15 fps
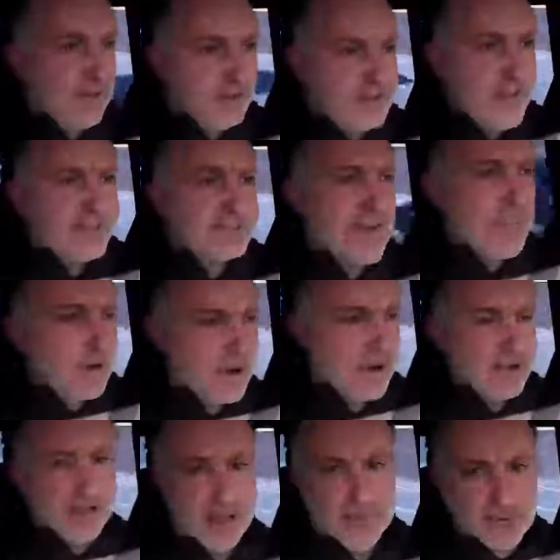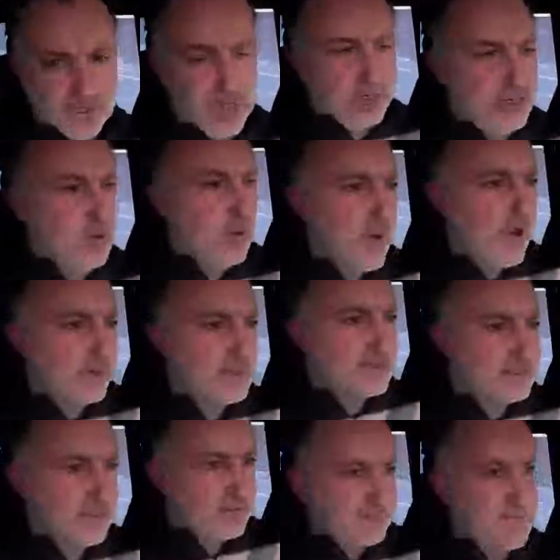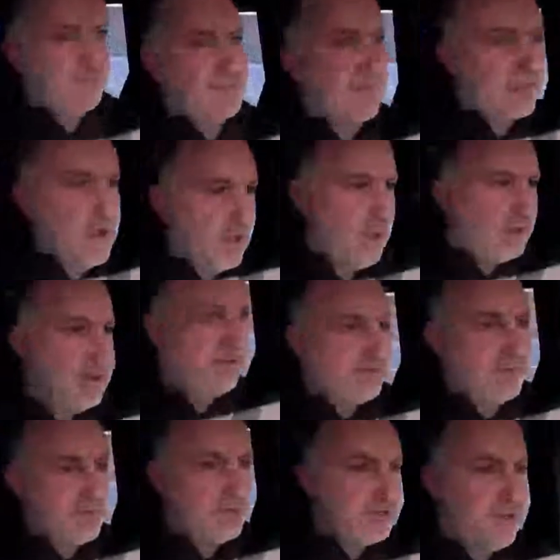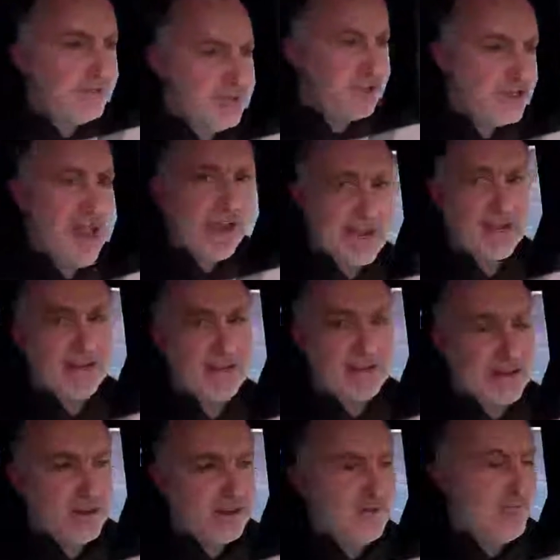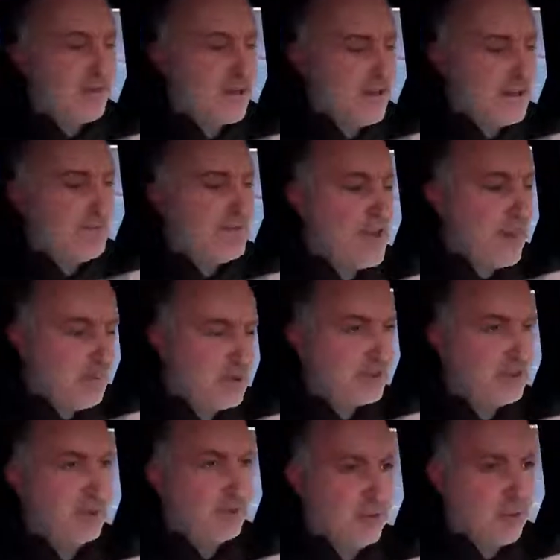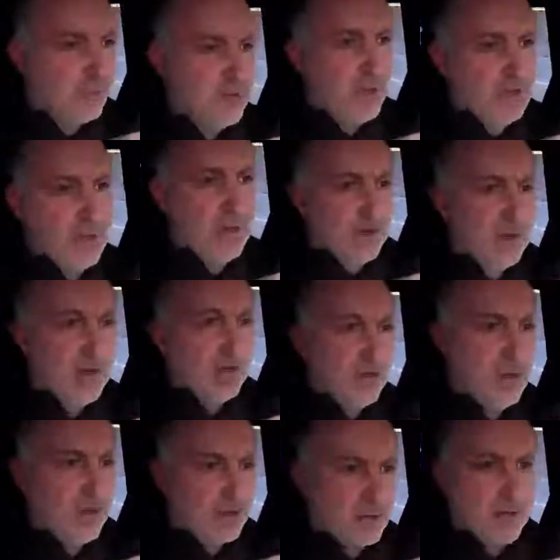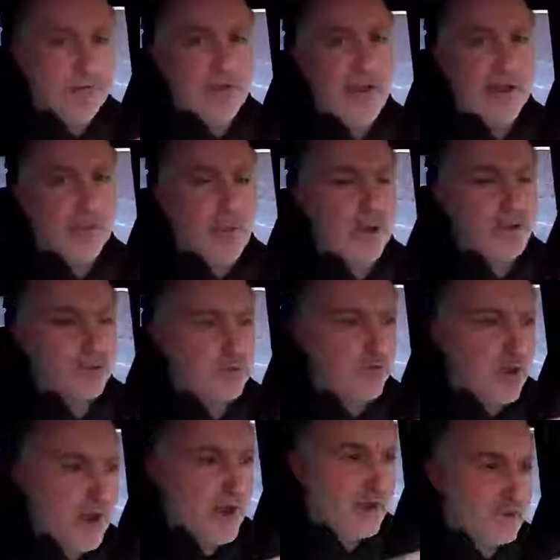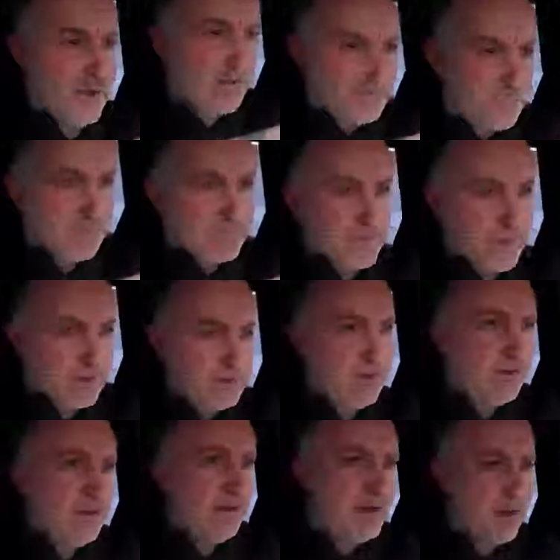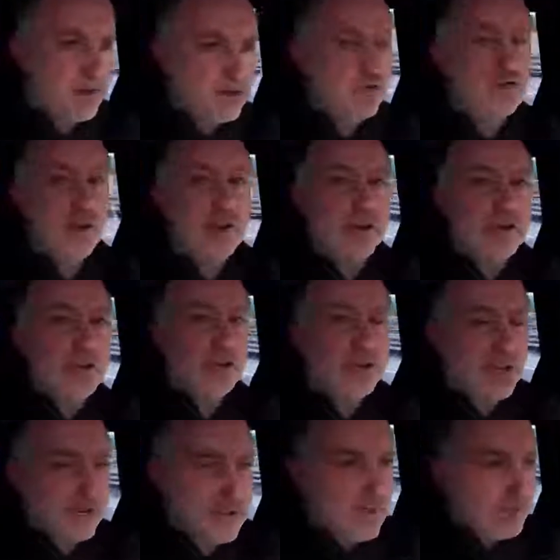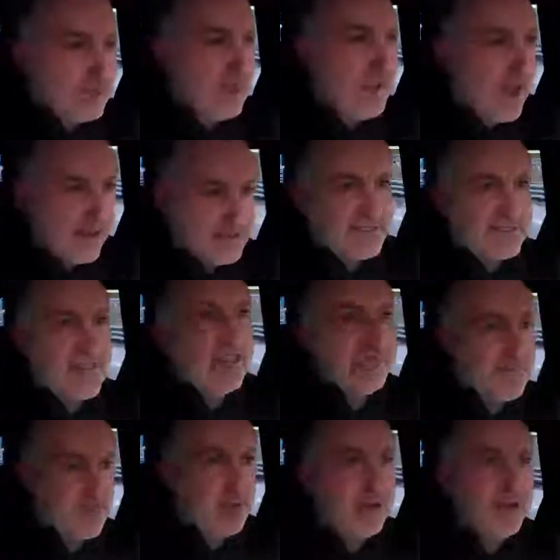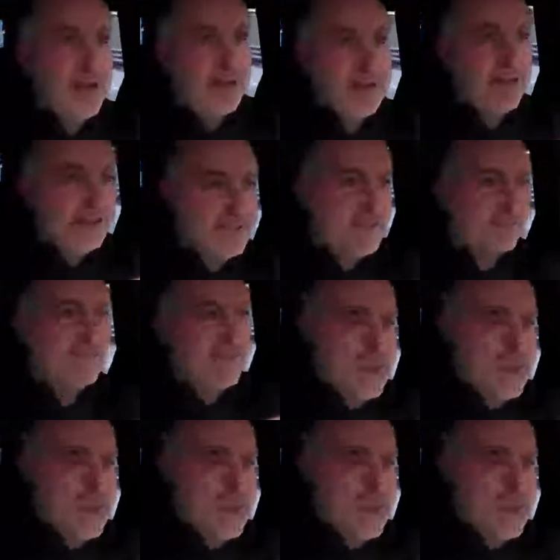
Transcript: Next time I'm gonna come to the US, I'll check if I'm gonna be able to find one to try to use it and see if really it is